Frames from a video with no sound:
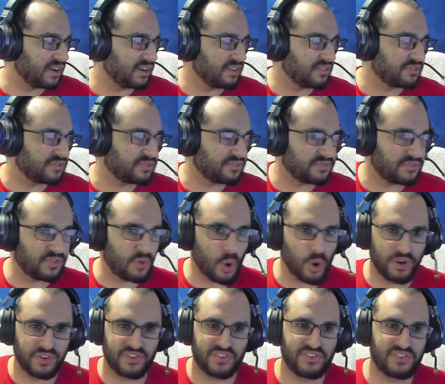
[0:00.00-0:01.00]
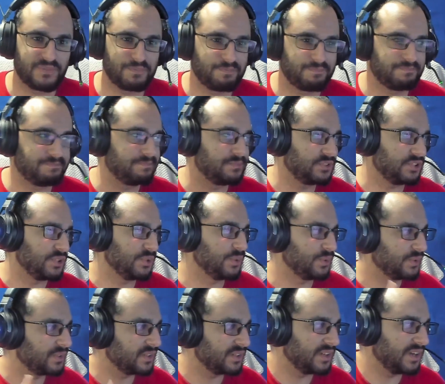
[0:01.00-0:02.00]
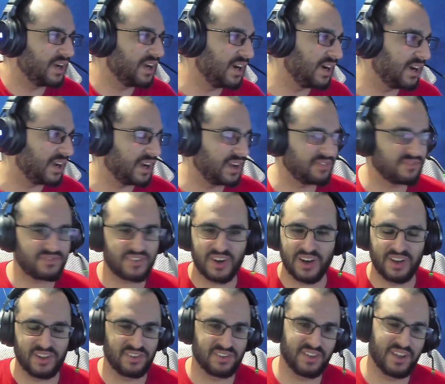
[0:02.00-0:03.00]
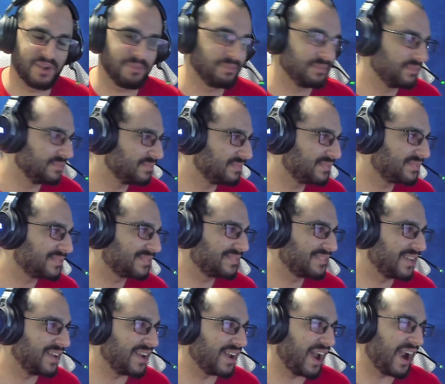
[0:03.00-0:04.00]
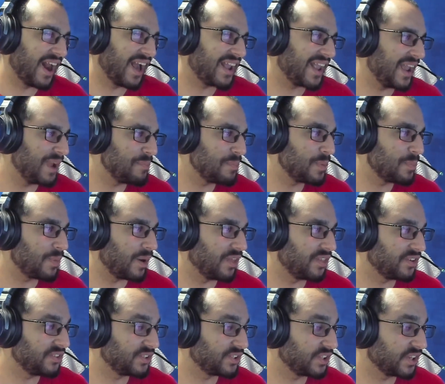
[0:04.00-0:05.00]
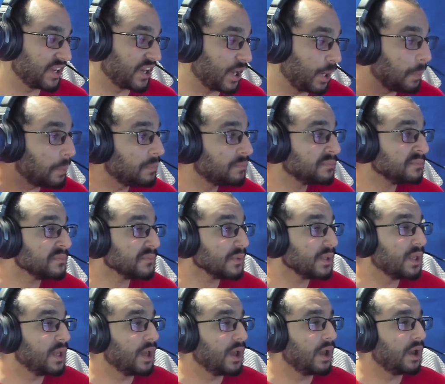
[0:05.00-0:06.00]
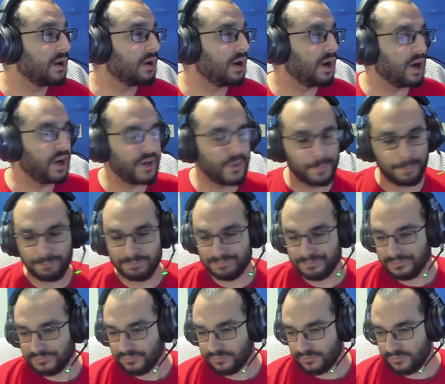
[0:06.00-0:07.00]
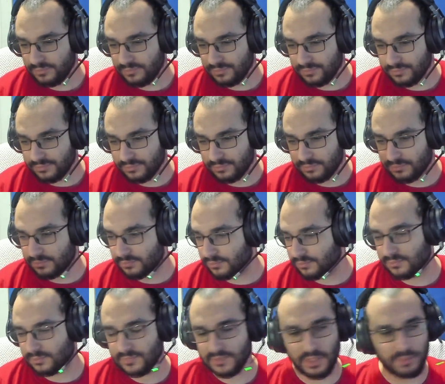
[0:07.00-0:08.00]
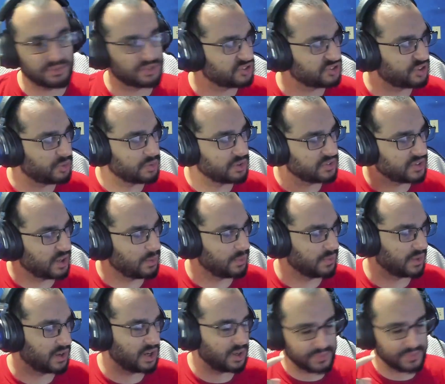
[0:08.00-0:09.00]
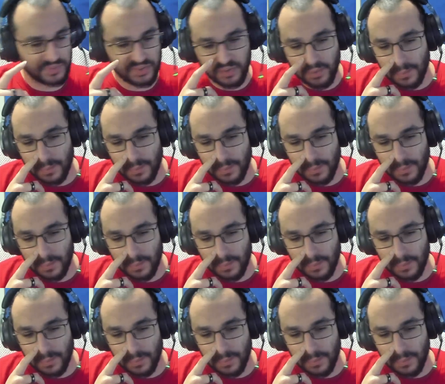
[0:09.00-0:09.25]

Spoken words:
Force dude. I forget his name. I can't be bothered to look it up. I'm sure someone will tell me in the comments.